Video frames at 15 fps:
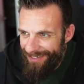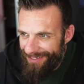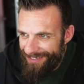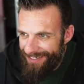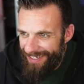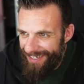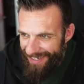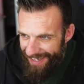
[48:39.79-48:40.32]
You're
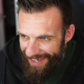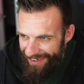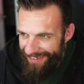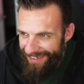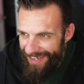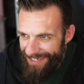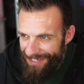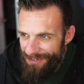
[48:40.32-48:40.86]
just like, hell
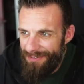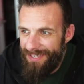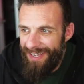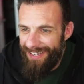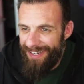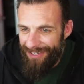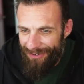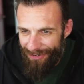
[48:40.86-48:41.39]
yeah, you
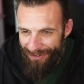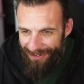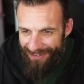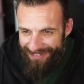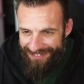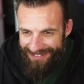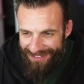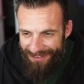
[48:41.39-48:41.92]
get it,
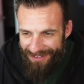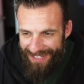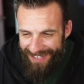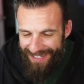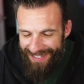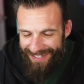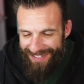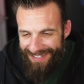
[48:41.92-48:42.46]
girl. Go
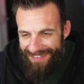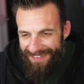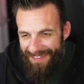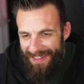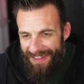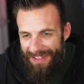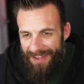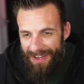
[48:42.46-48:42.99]
get it. Yeah.
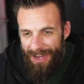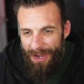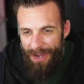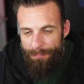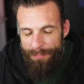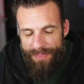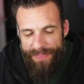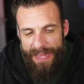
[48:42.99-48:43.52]

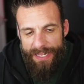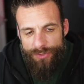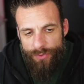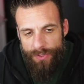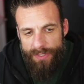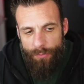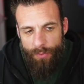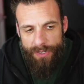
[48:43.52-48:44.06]
Um, but that's
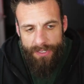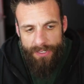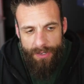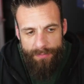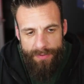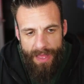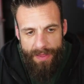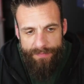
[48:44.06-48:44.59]
really what it
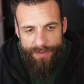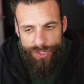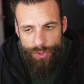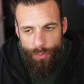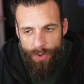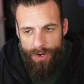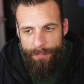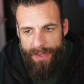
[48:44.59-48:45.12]
comes. I,
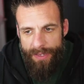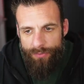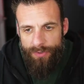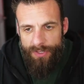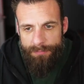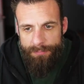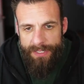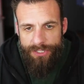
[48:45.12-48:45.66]
you want to make
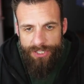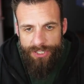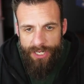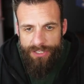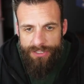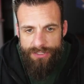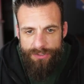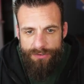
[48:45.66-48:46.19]
really big
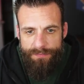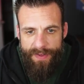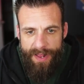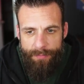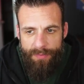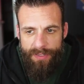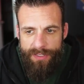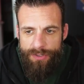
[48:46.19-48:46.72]
changes in your
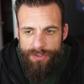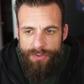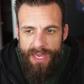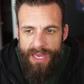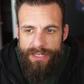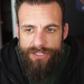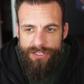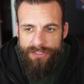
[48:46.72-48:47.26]
family. You
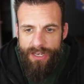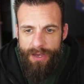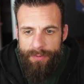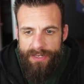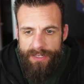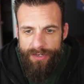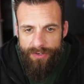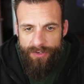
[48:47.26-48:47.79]
can't just come
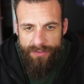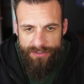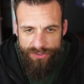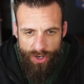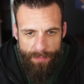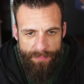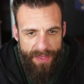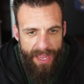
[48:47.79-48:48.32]
in here and
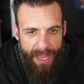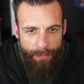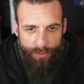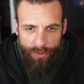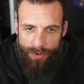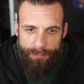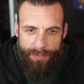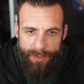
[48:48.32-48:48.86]
drop the
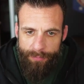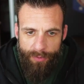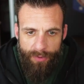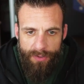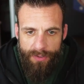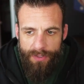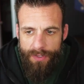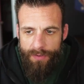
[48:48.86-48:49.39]
hammer on
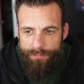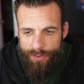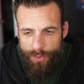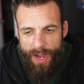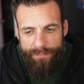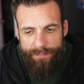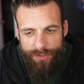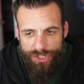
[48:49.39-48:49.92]
people.
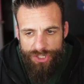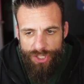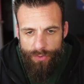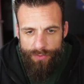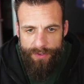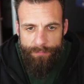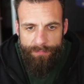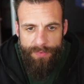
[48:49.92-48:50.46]
You have to
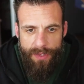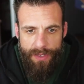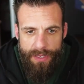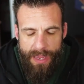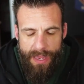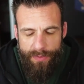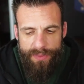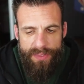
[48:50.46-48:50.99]
show them.
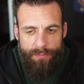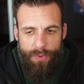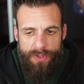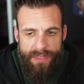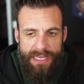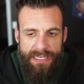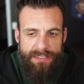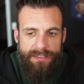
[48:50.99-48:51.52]
And th-
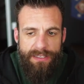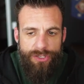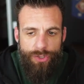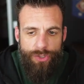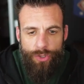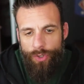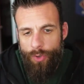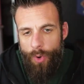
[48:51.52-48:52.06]
when they see
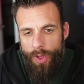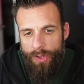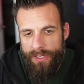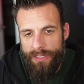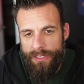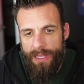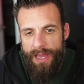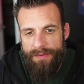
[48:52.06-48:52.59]
your
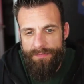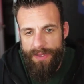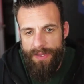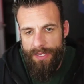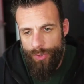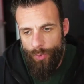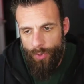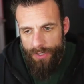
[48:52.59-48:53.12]
quality of life
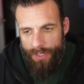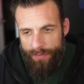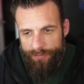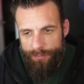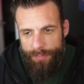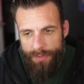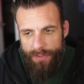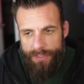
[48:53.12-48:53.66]
and your
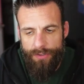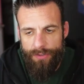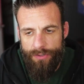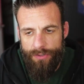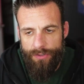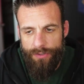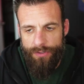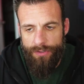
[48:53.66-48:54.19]
comfortability,
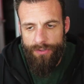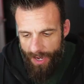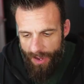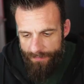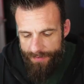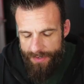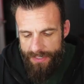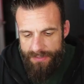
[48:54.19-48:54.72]
your
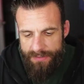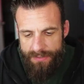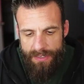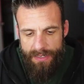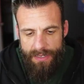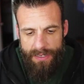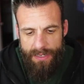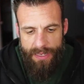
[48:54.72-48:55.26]
confidence
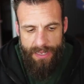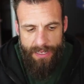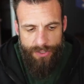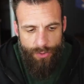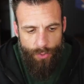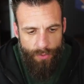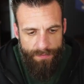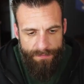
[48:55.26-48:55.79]

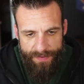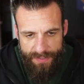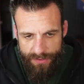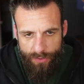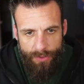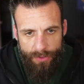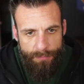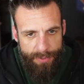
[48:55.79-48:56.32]
and your
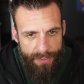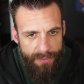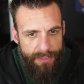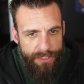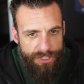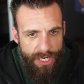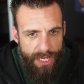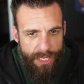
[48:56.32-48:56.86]
physical
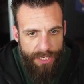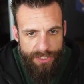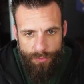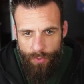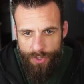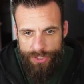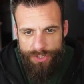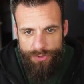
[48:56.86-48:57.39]
ability change
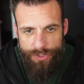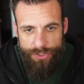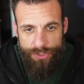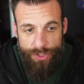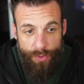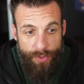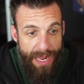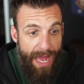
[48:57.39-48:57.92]
and what you can
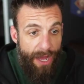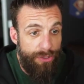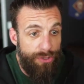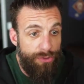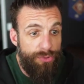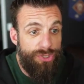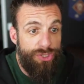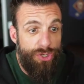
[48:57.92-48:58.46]
do and how
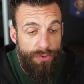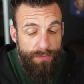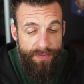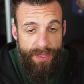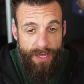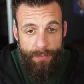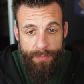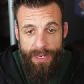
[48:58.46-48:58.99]
you serve
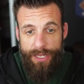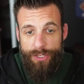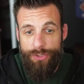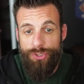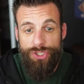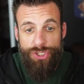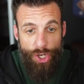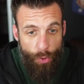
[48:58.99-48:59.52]
them and how you
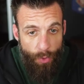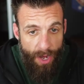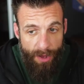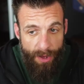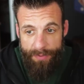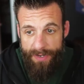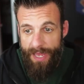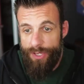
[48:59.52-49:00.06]
show
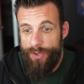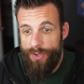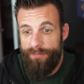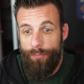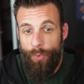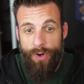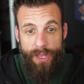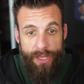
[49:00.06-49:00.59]
up and how you have
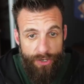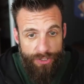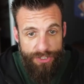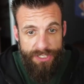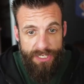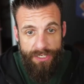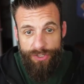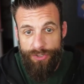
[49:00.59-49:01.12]
more
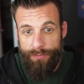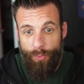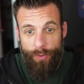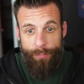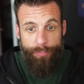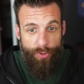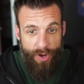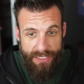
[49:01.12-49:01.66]
energy and you're
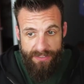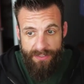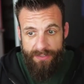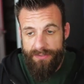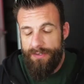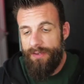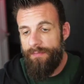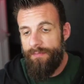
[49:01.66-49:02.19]
more present.